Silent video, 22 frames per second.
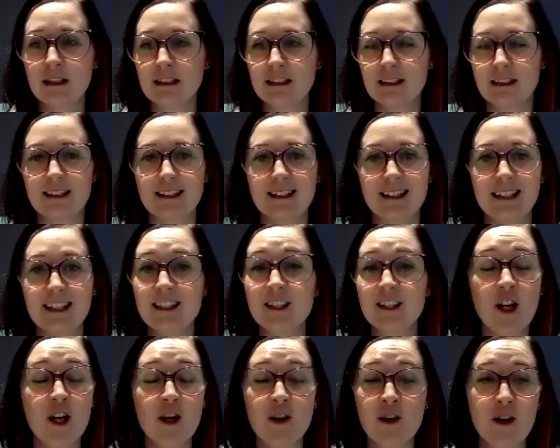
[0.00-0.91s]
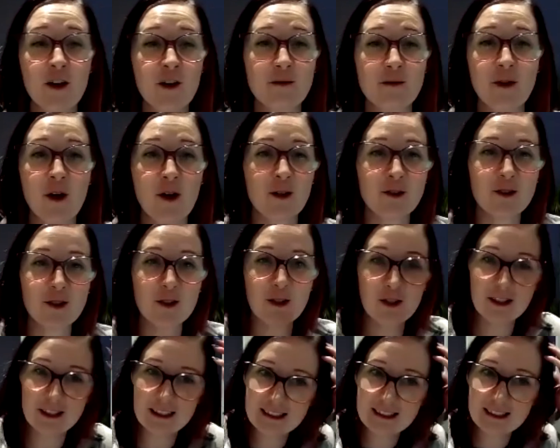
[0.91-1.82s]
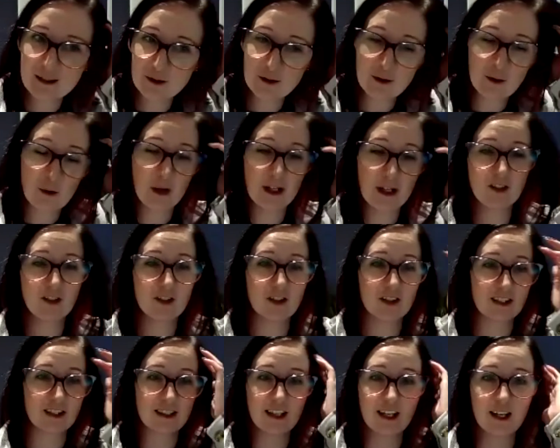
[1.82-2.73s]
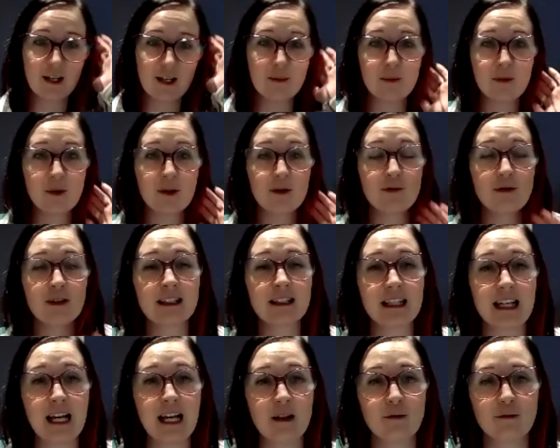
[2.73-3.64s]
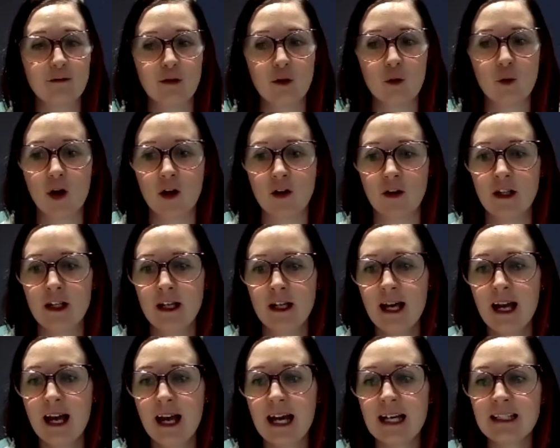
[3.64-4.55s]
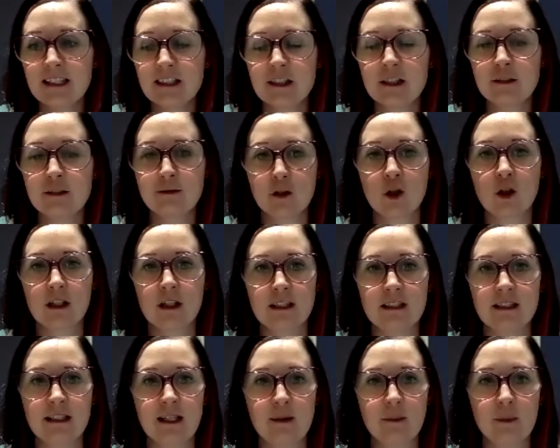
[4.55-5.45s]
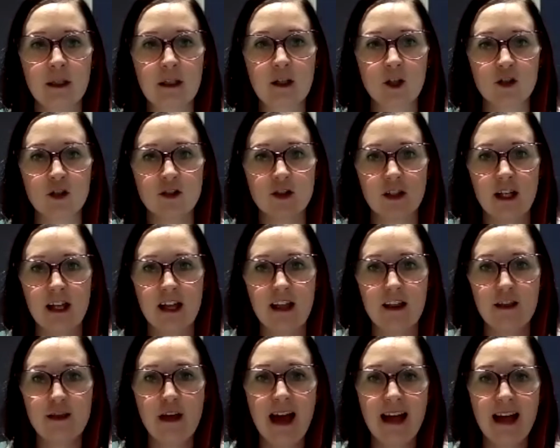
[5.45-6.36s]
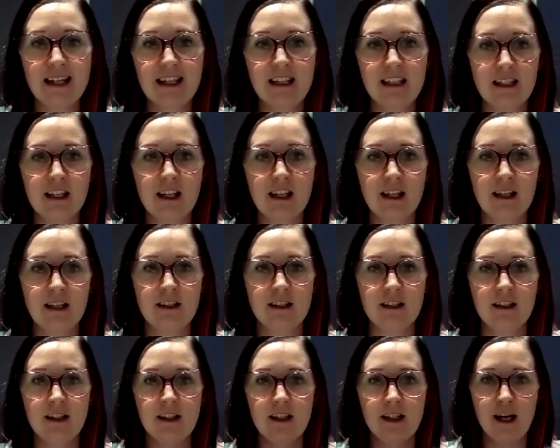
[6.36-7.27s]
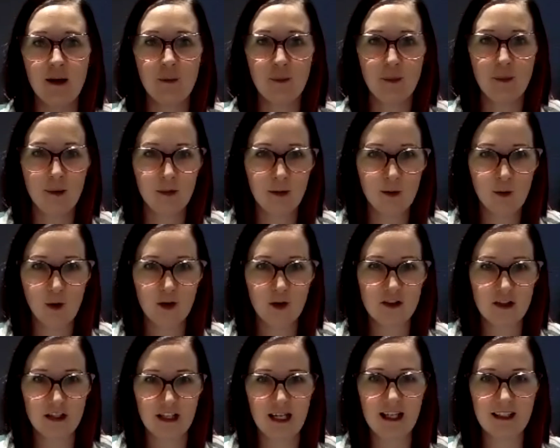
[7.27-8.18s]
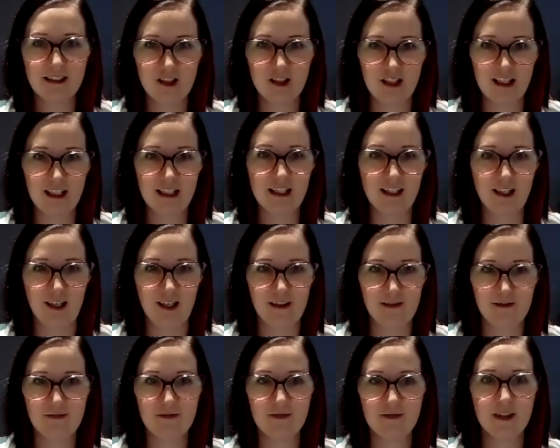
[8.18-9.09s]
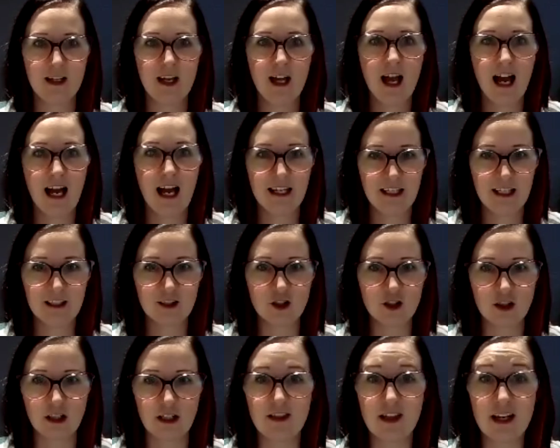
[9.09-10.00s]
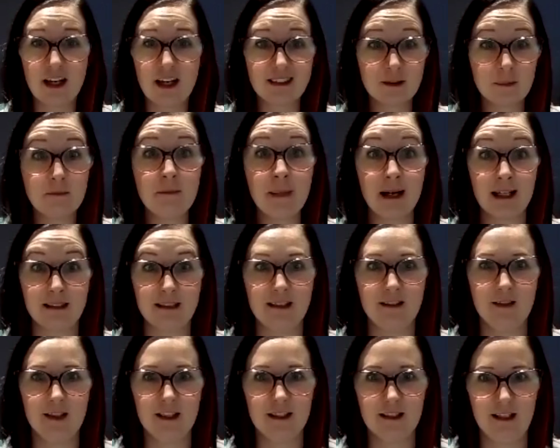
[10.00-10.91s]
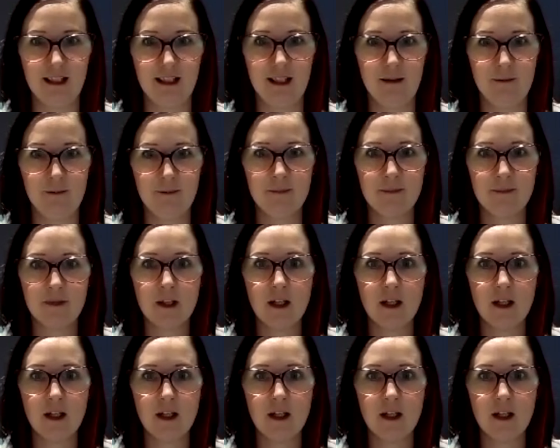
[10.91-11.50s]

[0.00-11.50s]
real no, not at all. It's a good question, a really helpful one, and it's difficult, isn't it? Because they're here and probably want to get to here, and actually, that's massive, isn't